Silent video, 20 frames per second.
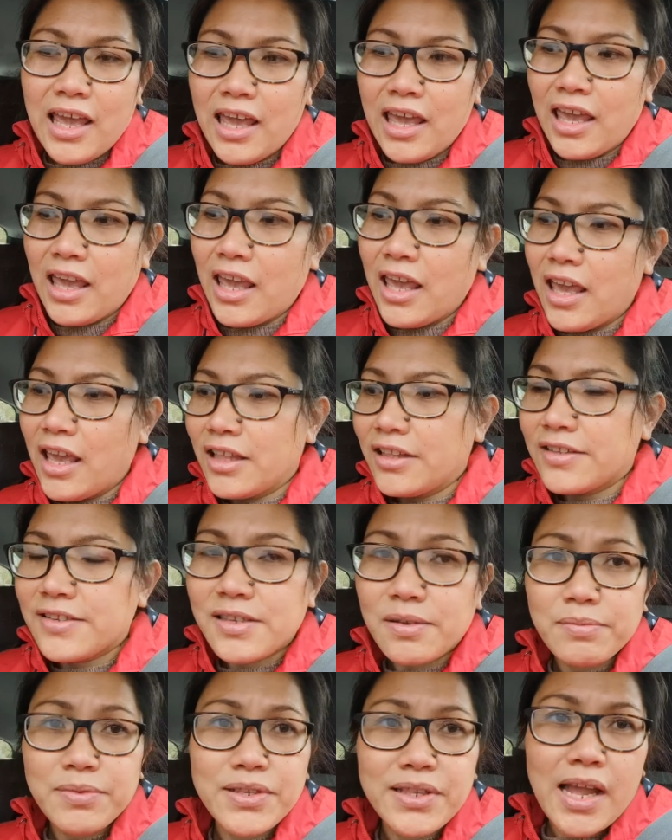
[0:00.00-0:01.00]
and
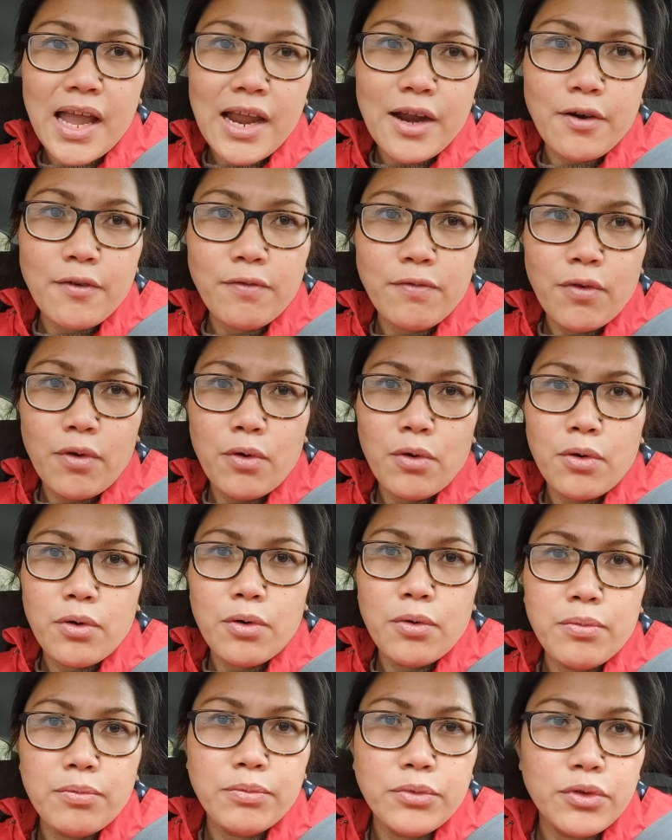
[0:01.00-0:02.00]
some
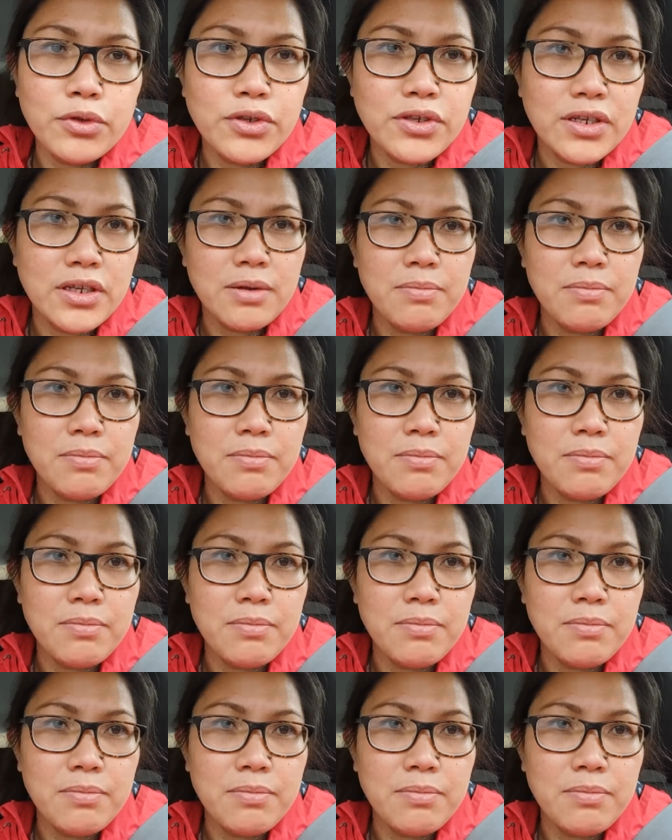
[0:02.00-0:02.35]
styrofoam doon sa